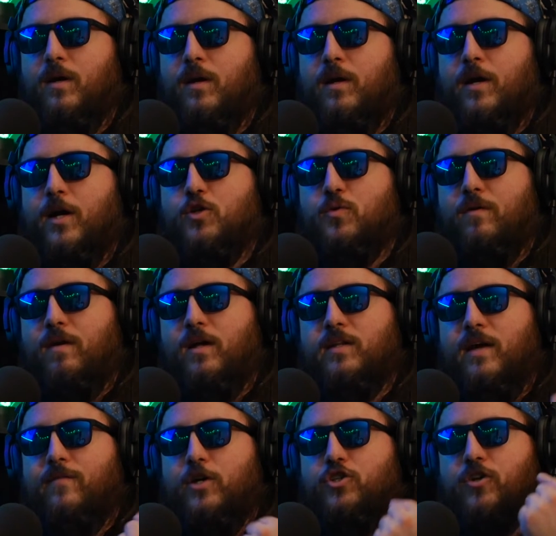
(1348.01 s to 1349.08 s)
because when
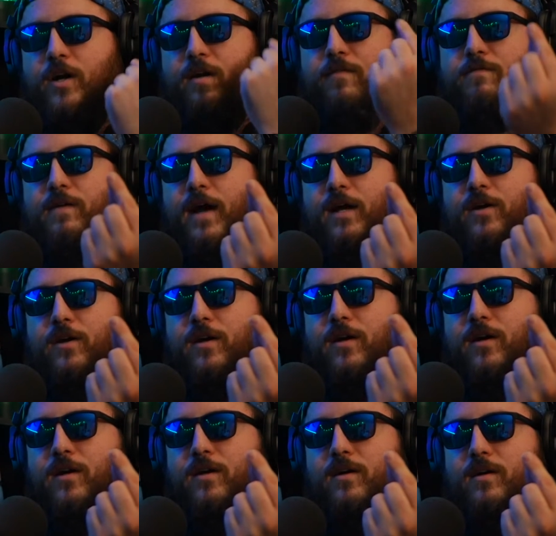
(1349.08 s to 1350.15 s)
Eleven tried to find
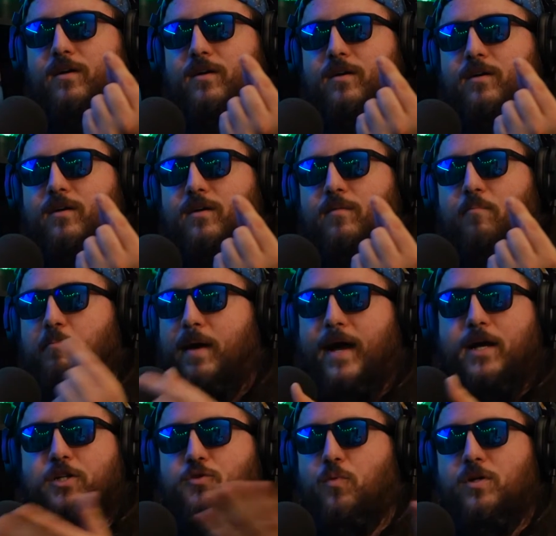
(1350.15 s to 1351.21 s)
her,
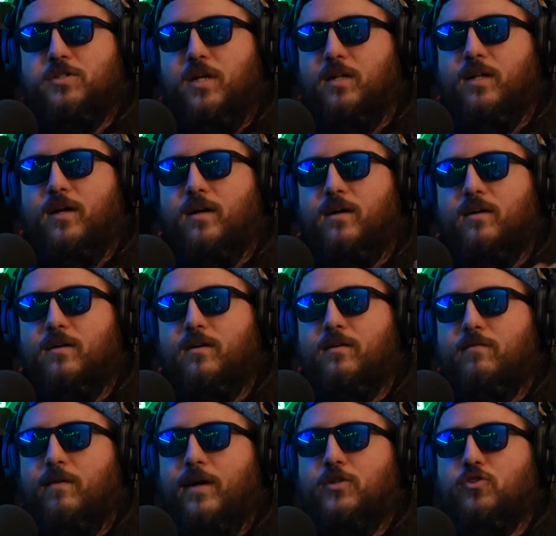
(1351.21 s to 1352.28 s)
Max wasn't there,
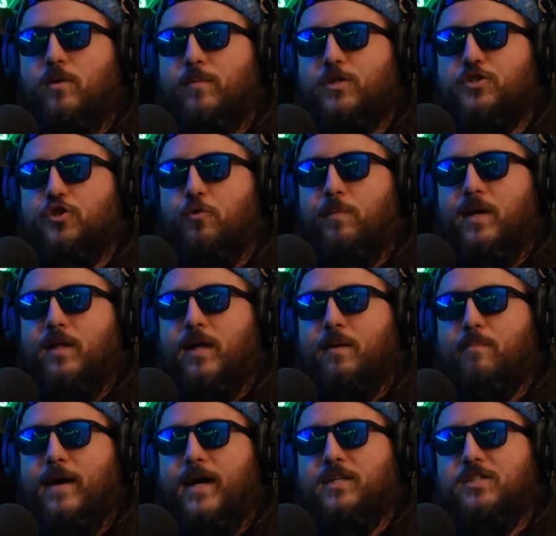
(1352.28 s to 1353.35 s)
right? So I'm assuming like
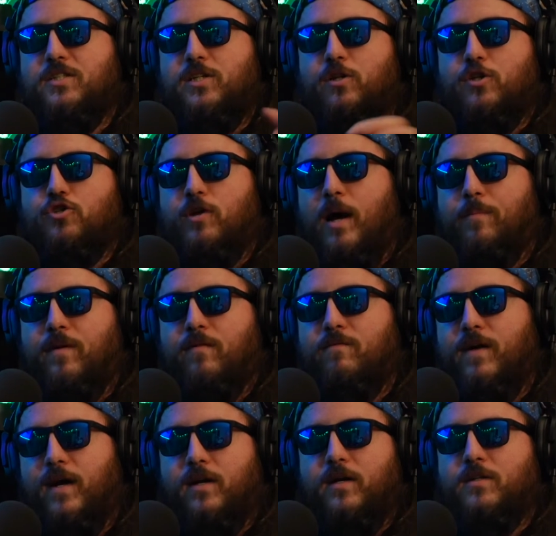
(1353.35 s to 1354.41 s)
Max is either trapped in
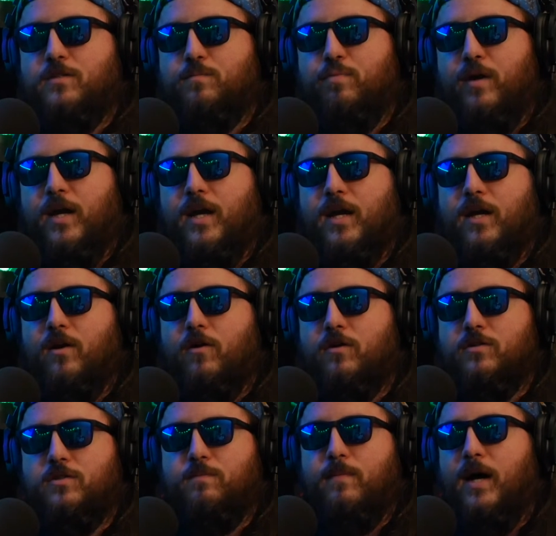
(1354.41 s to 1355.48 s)
Vecna's brain or
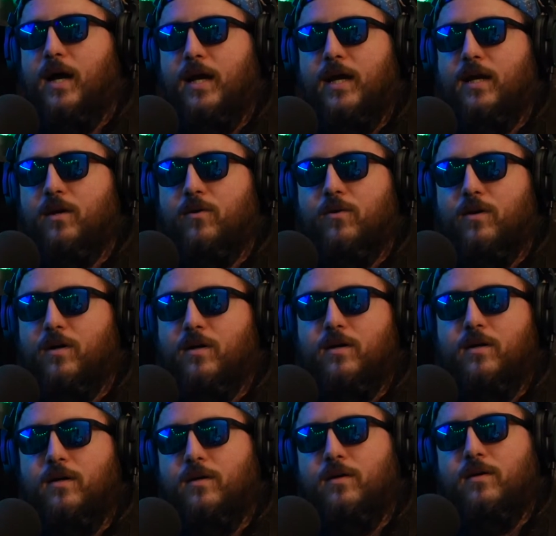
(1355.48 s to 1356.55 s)
his mind or
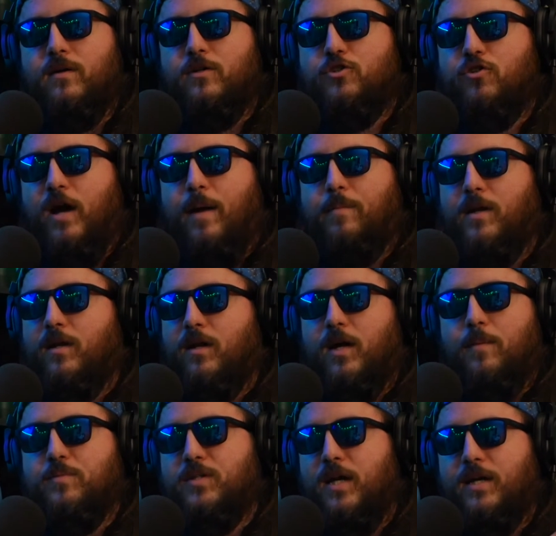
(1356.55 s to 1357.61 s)
trapped in the
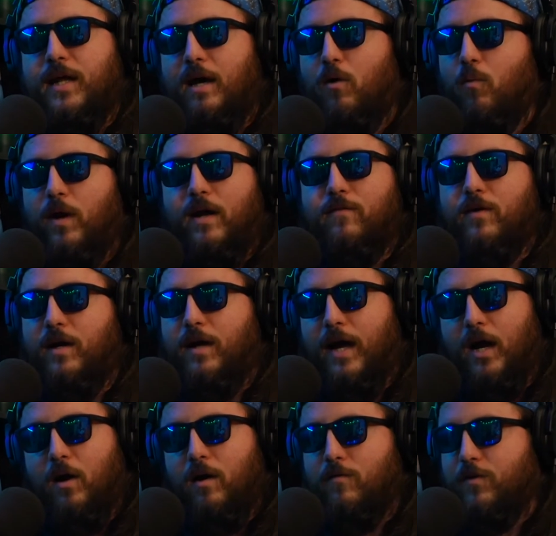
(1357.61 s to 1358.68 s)
upside down, whatever,
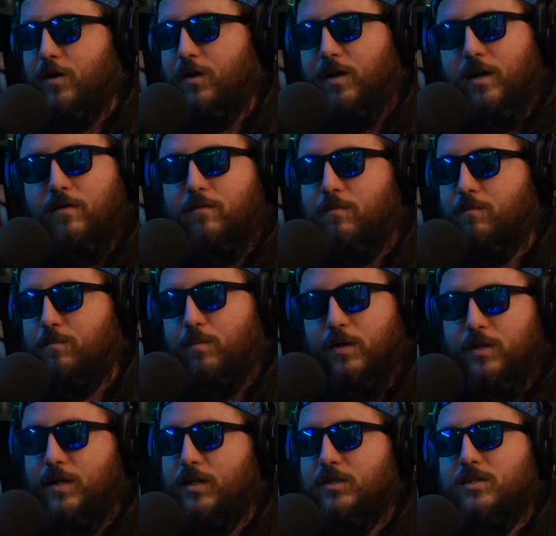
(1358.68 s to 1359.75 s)
however they're gonna
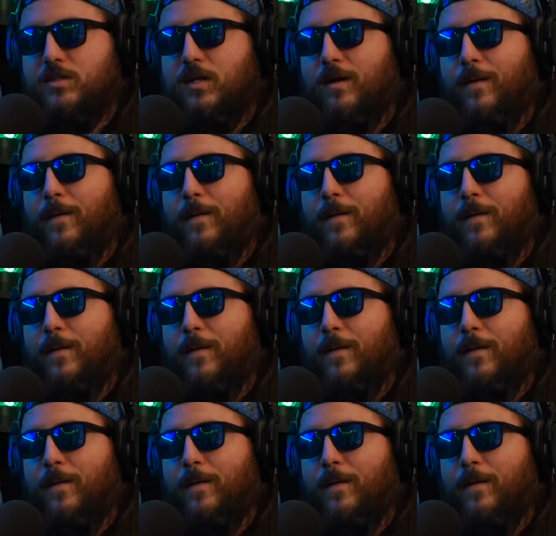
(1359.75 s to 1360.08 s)
put this.